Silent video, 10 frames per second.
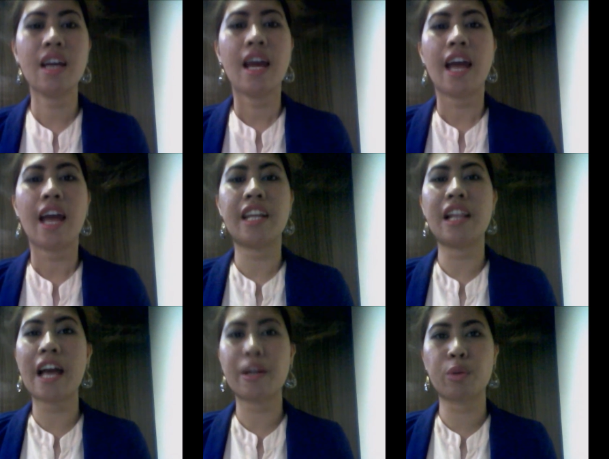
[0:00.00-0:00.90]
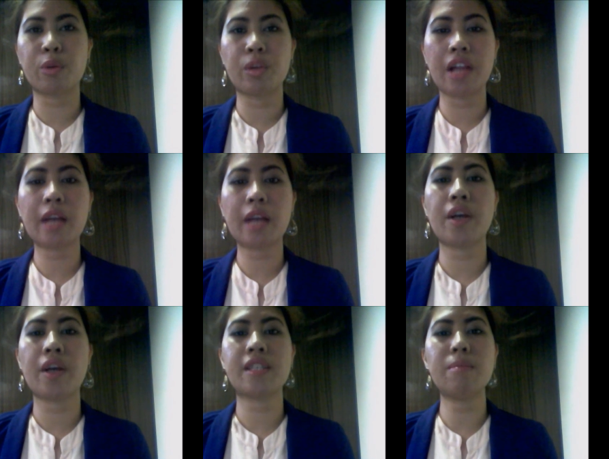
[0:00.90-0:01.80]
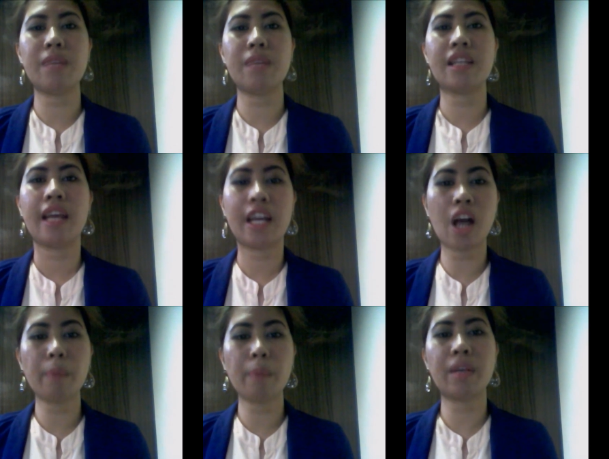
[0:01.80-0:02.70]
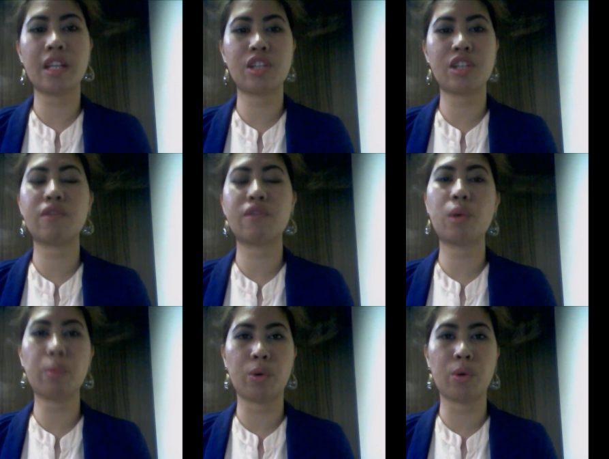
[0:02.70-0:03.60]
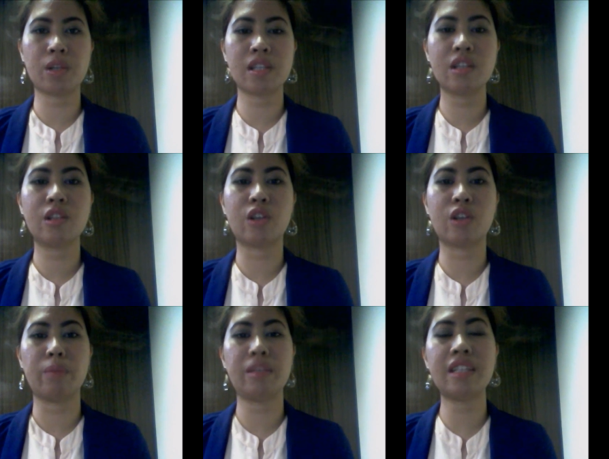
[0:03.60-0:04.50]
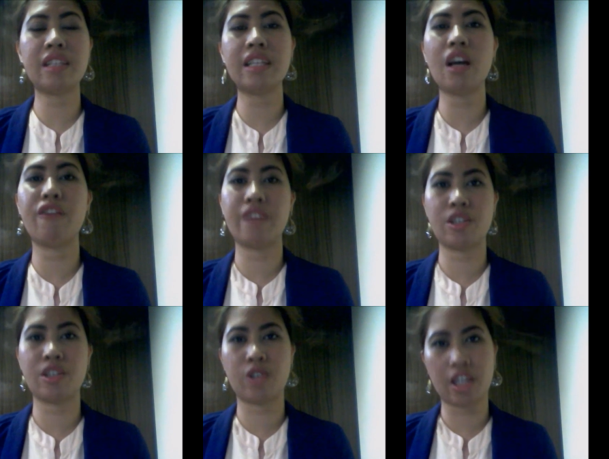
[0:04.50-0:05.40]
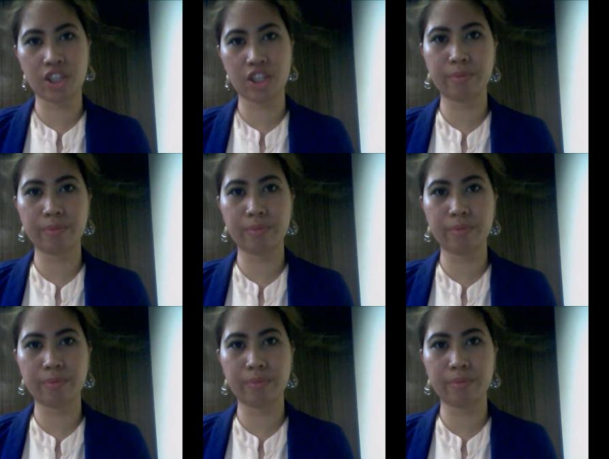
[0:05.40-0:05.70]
and the latter will likewise submit a compilation of the reports to Committee of Education.